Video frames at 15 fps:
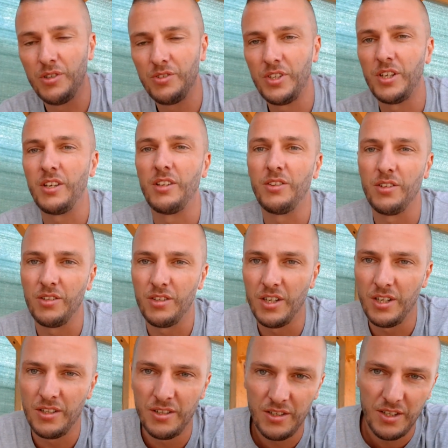taking their
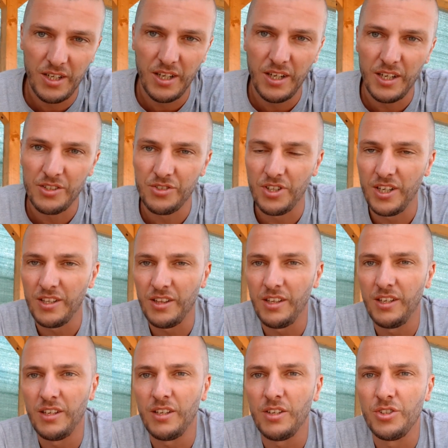gun and
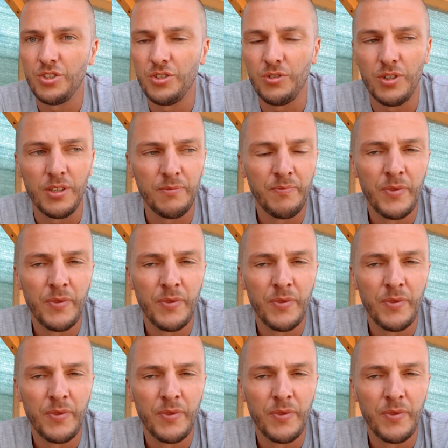accidentally shooting.